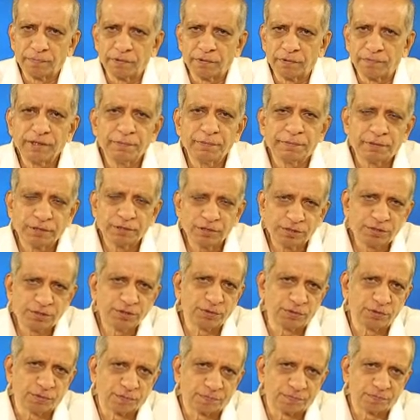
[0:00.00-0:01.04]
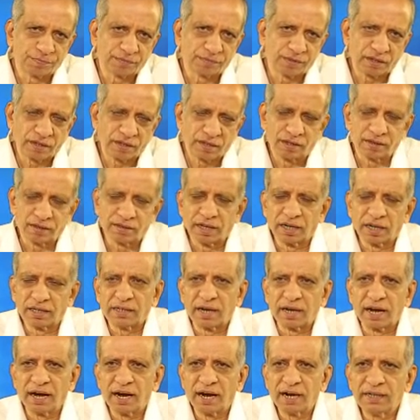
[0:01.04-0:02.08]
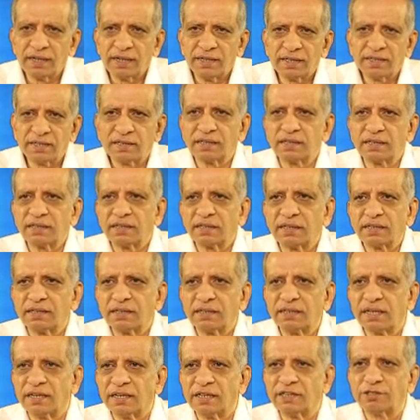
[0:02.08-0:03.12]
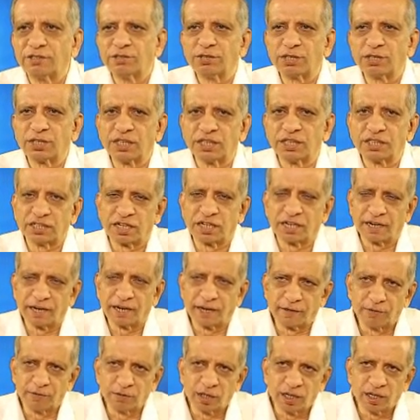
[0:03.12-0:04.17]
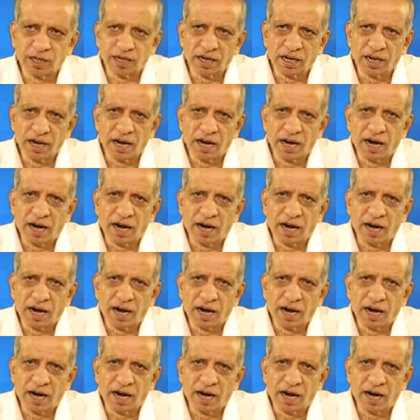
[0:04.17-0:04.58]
We presume that higher the education level,